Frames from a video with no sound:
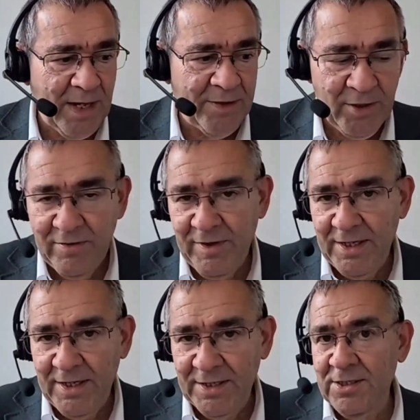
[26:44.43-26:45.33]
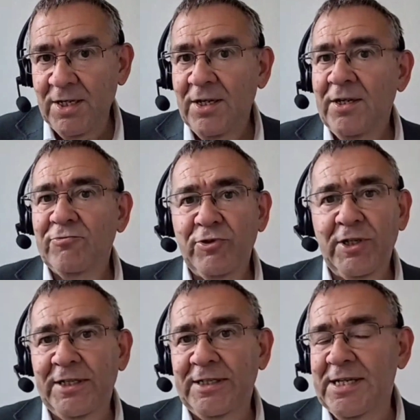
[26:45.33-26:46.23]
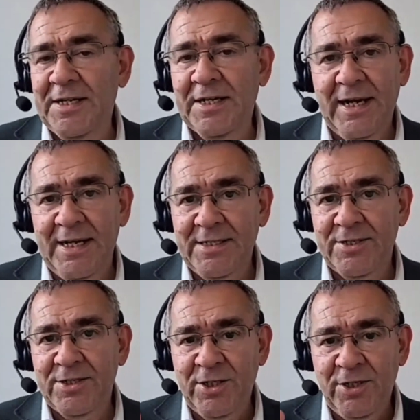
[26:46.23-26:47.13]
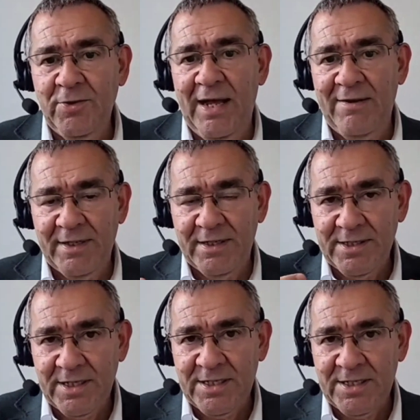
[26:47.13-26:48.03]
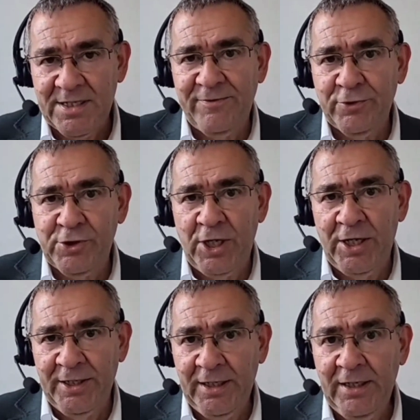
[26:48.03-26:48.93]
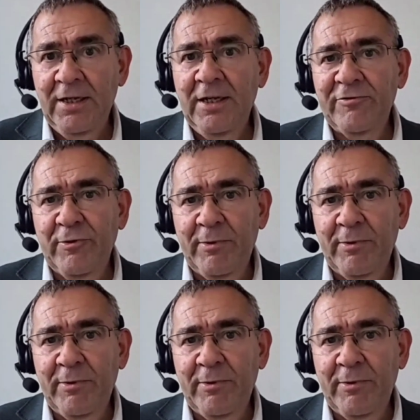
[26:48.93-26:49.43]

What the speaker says: And the university is really dedicated to you having a successful journey